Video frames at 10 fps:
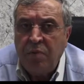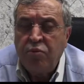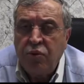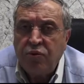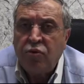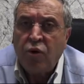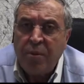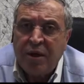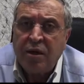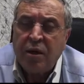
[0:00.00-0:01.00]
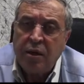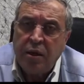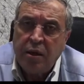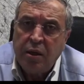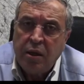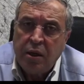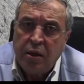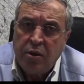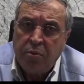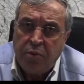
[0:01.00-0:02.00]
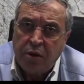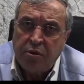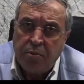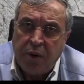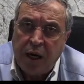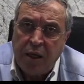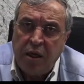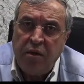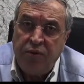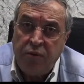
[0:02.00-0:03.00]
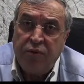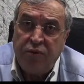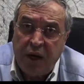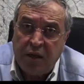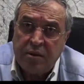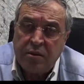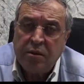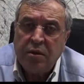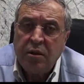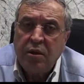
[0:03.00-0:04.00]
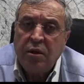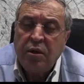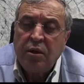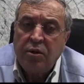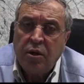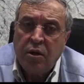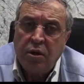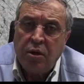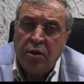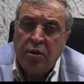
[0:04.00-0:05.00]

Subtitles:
improve dramatically the blood supply if you fix the